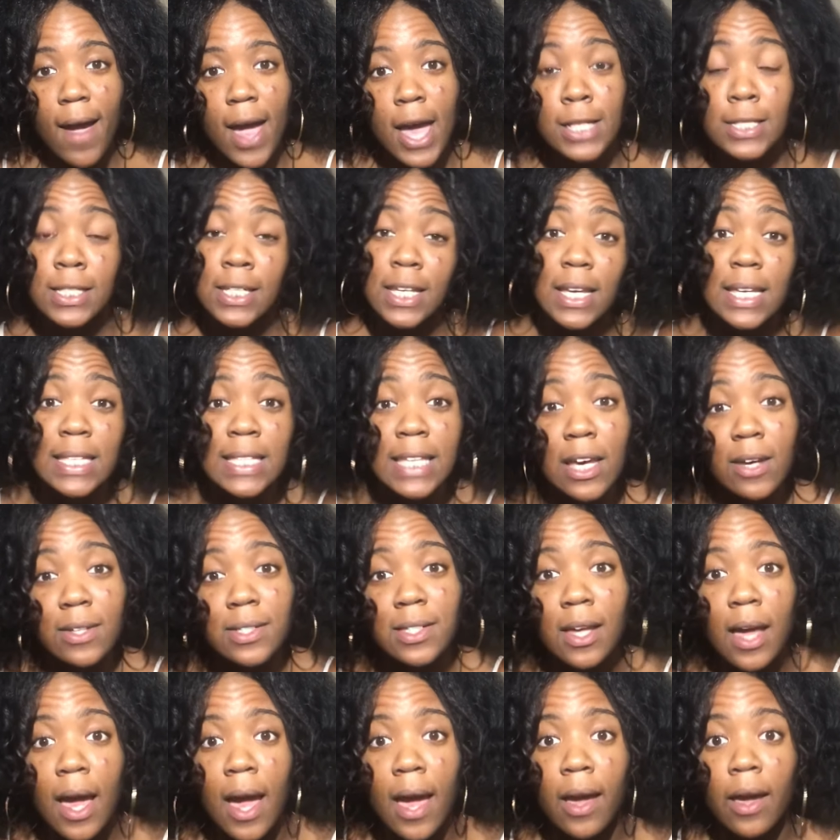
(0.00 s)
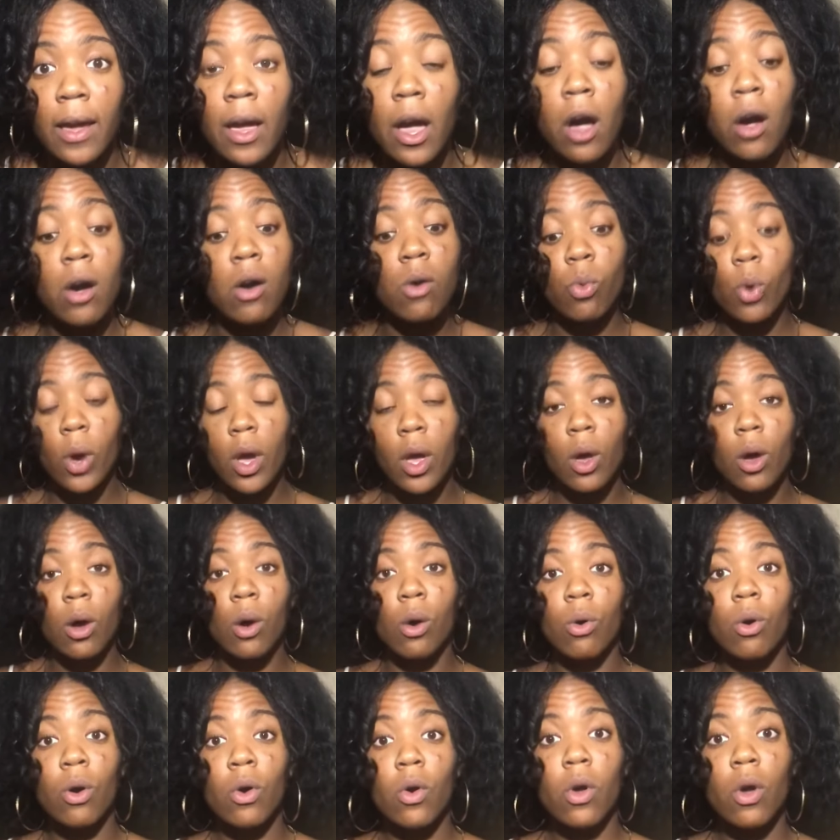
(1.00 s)
T tells Kay, oh,
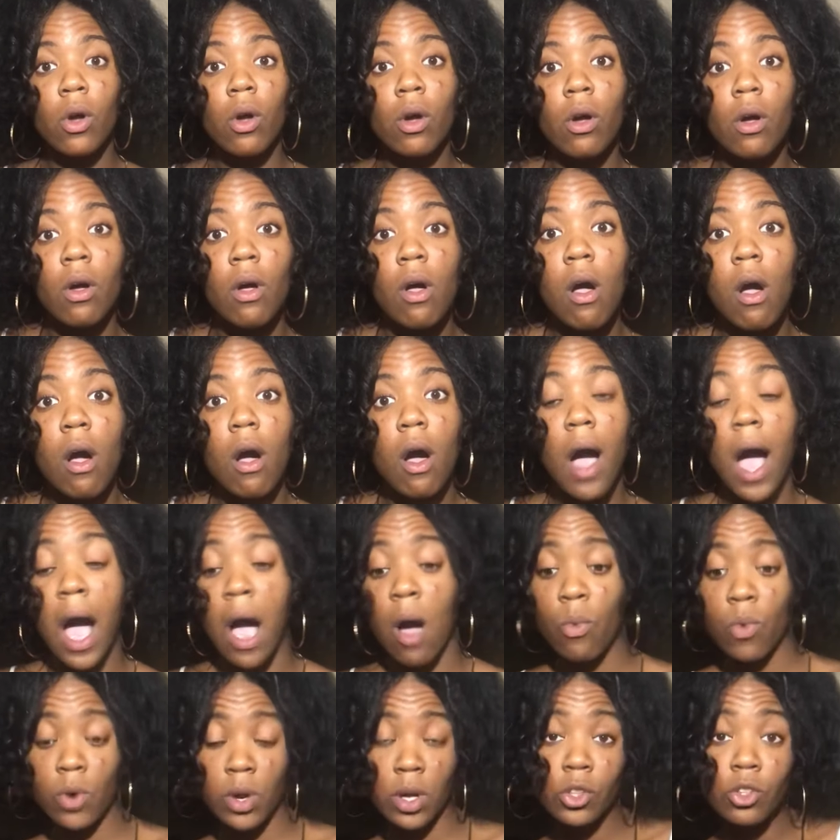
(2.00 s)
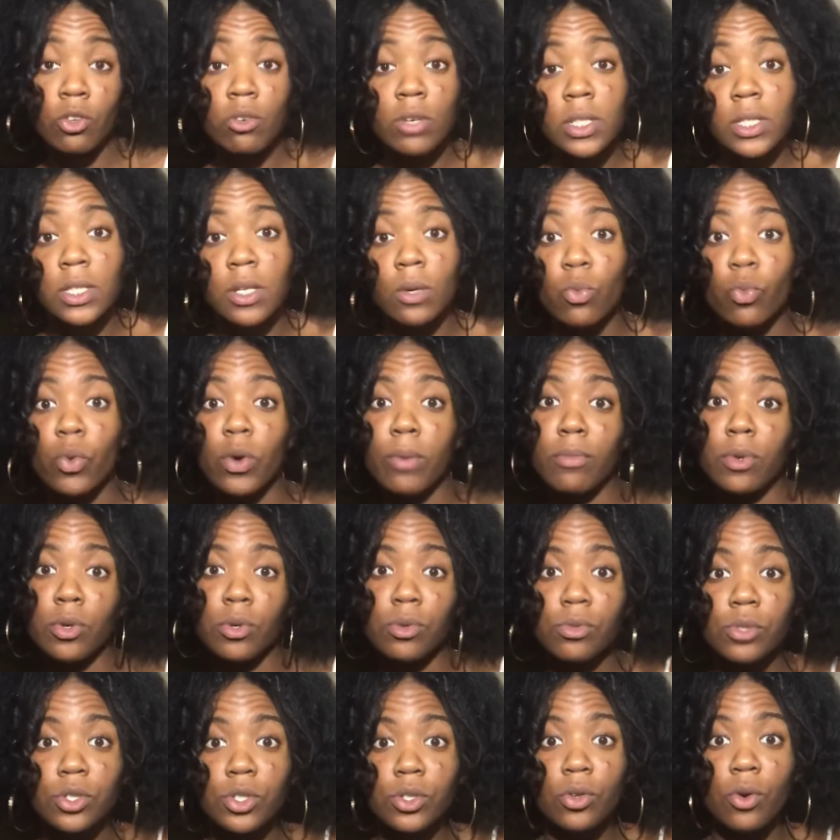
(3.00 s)
well, I want a threesome with
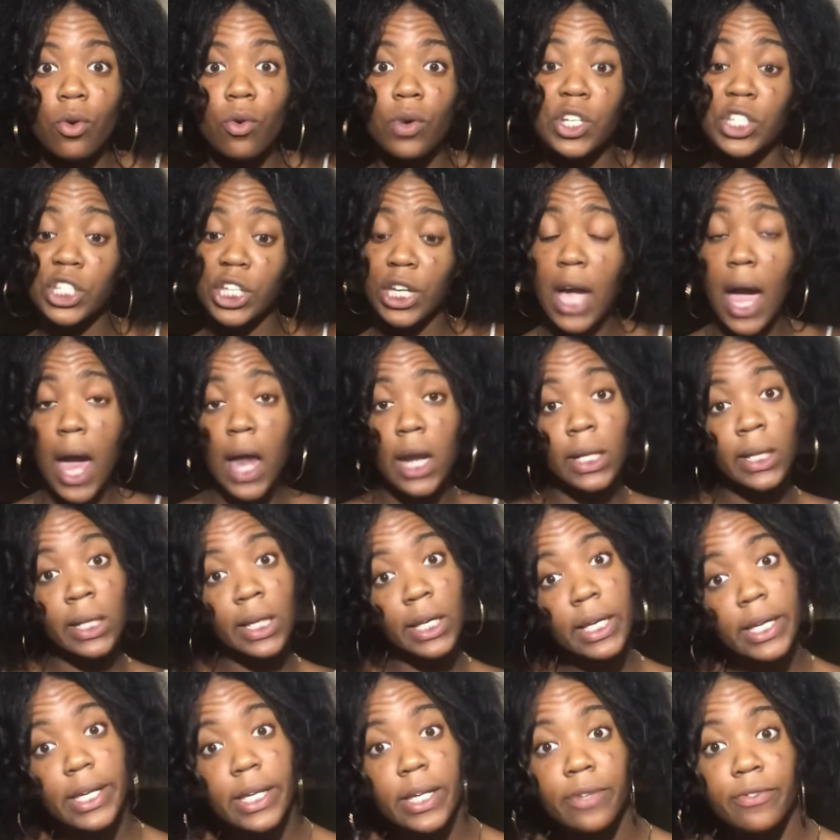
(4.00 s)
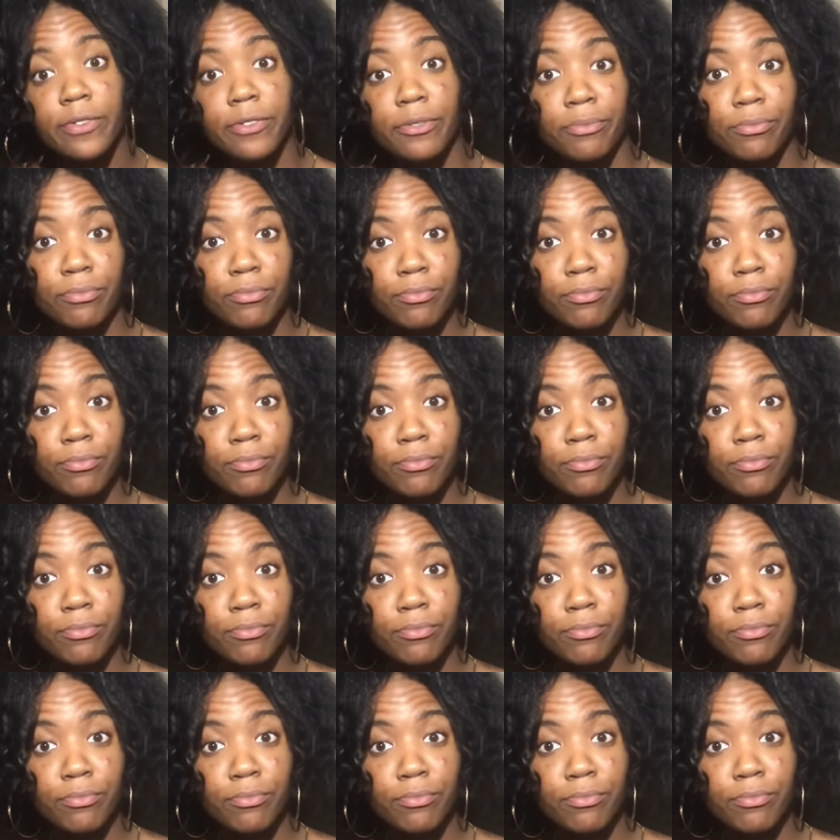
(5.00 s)
Mooch, or she gotta leave.